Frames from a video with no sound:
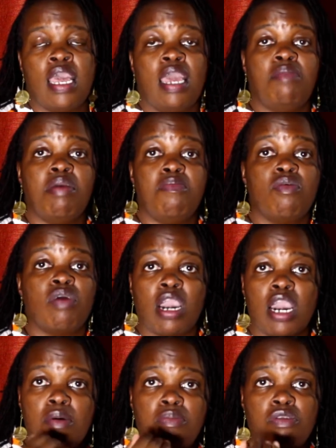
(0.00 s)
and maybe you can
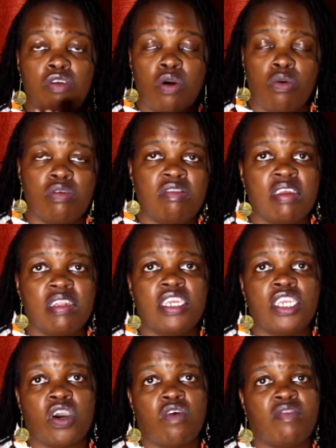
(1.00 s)
come up with your own
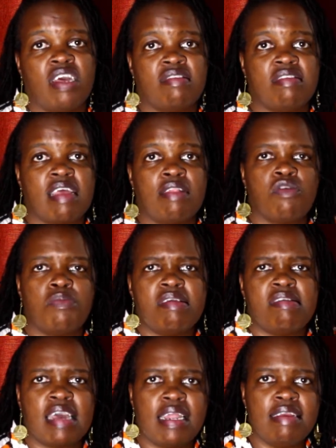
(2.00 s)
signature of that style. So
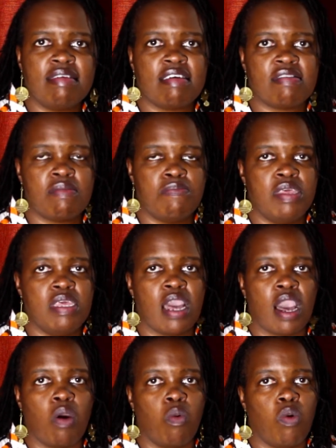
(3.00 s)
basically just be
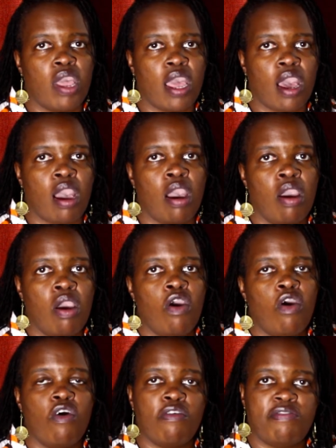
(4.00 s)
aware
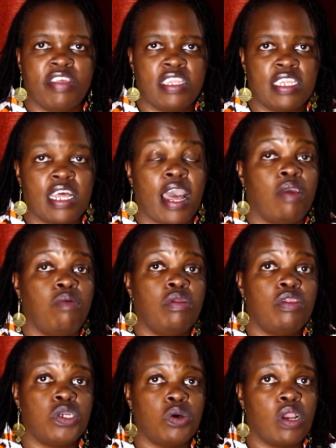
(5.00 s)
of it. I
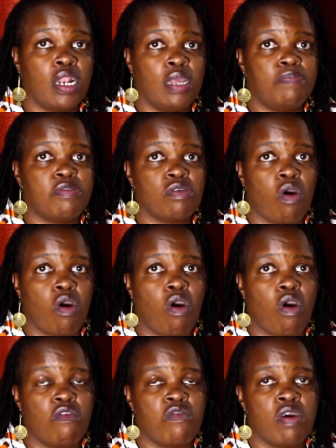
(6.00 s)
will show clips
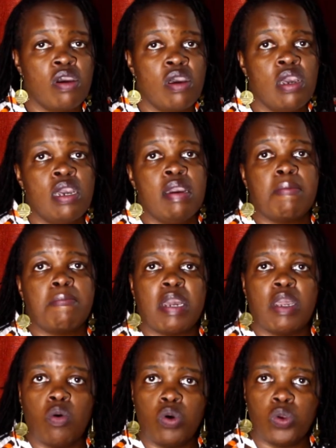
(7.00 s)
of
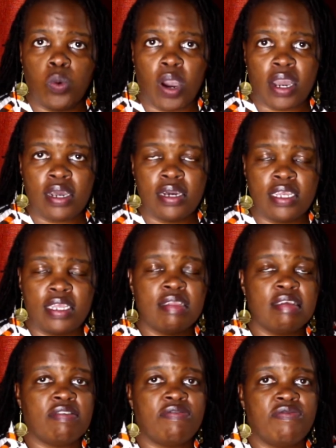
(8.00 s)
my own work in
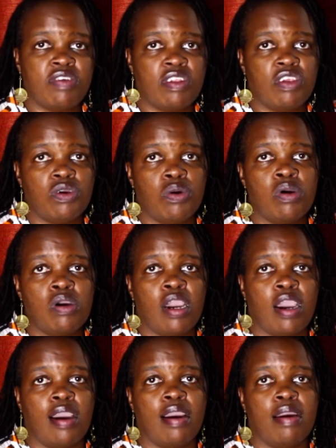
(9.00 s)
this video,
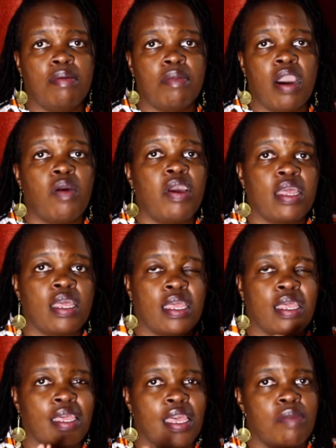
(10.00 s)
how I
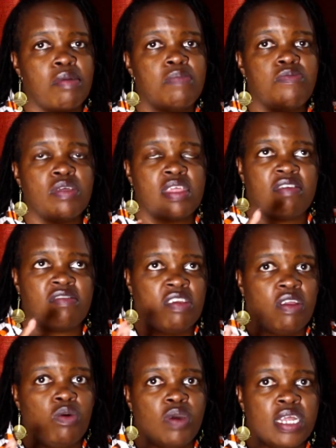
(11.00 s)
came up with a
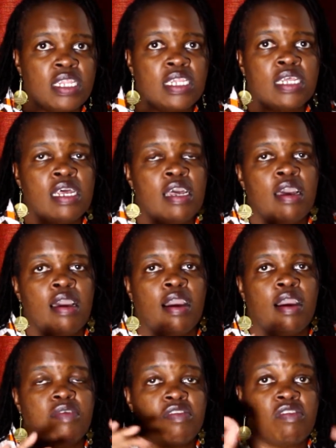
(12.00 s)
silhouette.
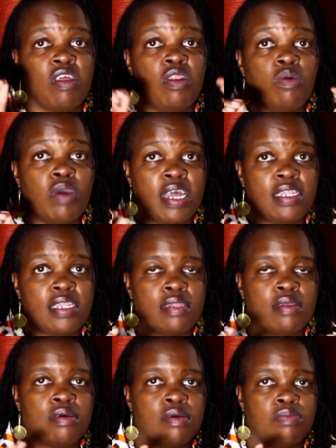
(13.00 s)
The
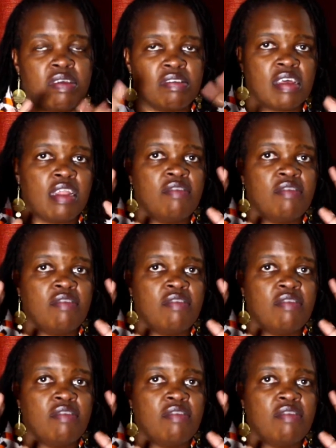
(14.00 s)
silhouette, basically